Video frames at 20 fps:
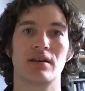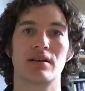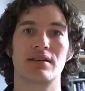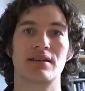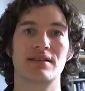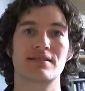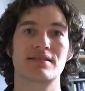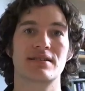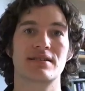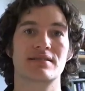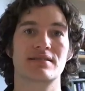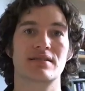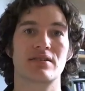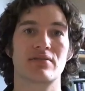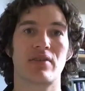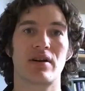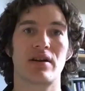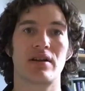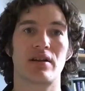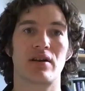listening to the
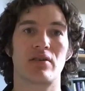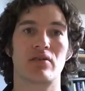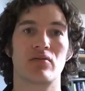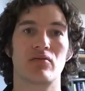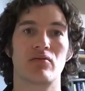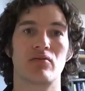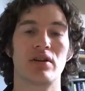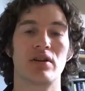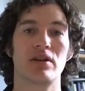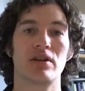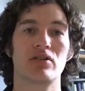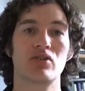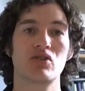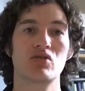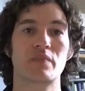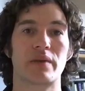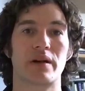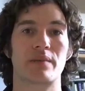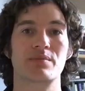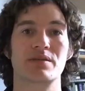radio, reading
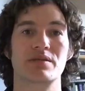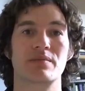newspapers